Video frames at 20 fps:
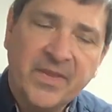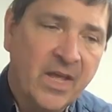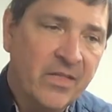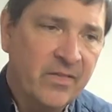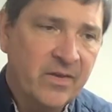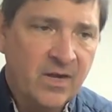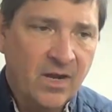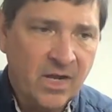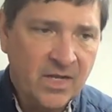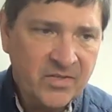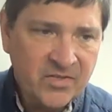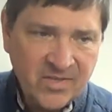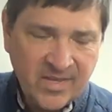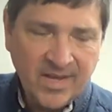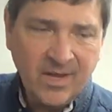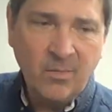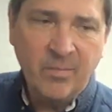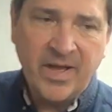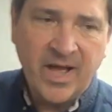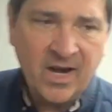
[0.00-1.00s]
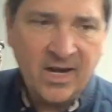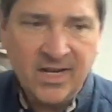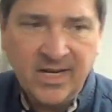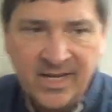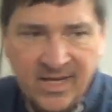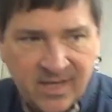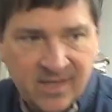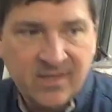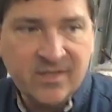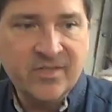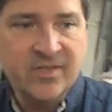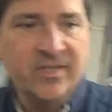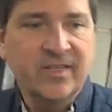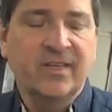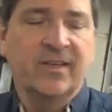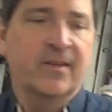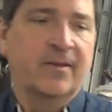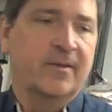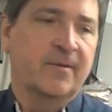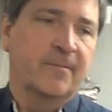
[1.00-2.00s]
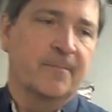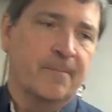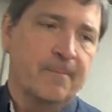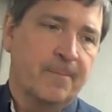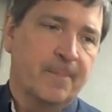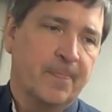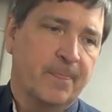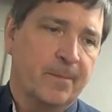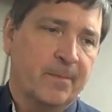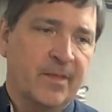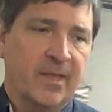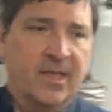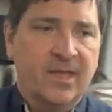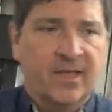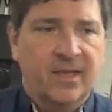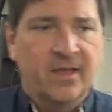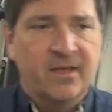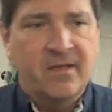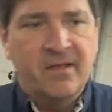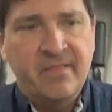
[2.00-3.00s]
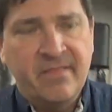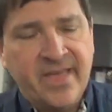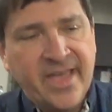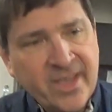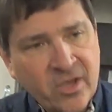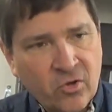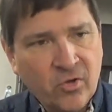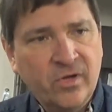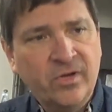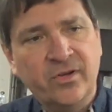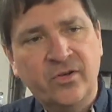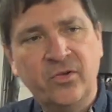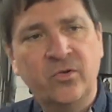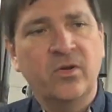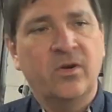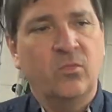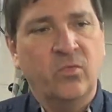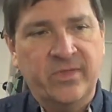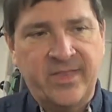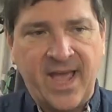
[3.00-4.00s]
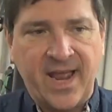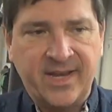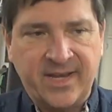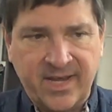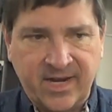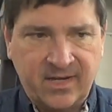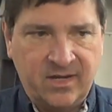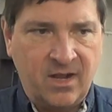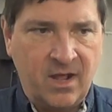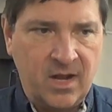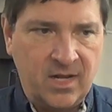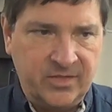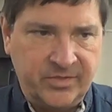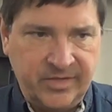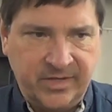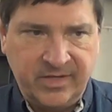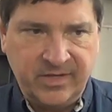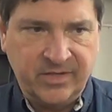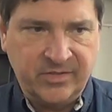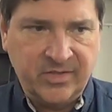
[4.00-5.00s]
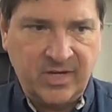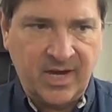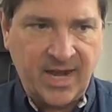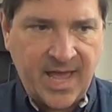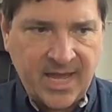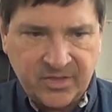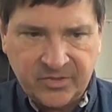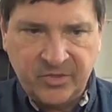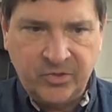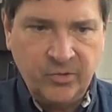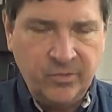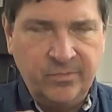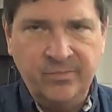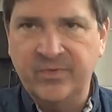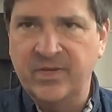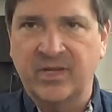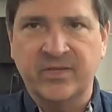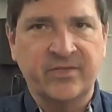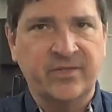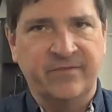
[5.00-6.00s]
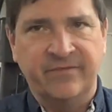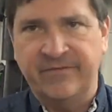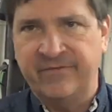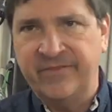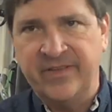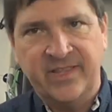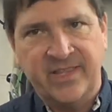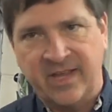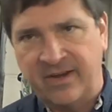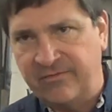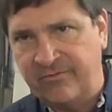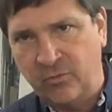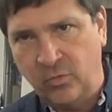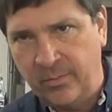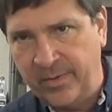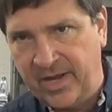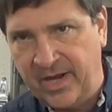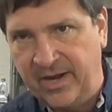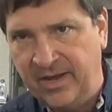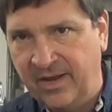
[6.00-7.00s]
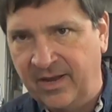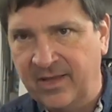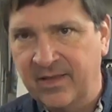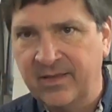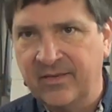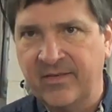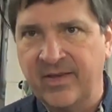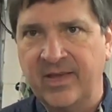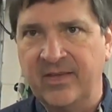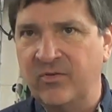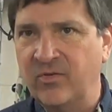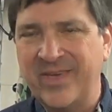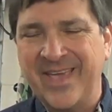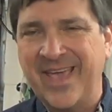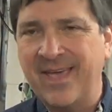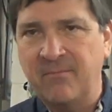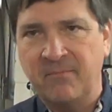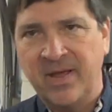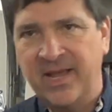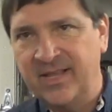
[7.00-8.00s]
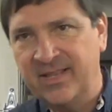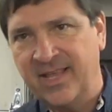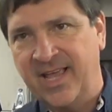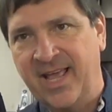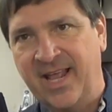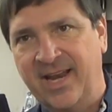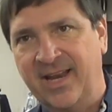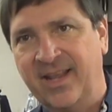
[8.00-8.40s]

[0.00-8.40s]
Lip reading: Now, the nice thing about it is they couldn't do it with that technology because a glass tube doesn't fit that formatting. Okay, you can't make that.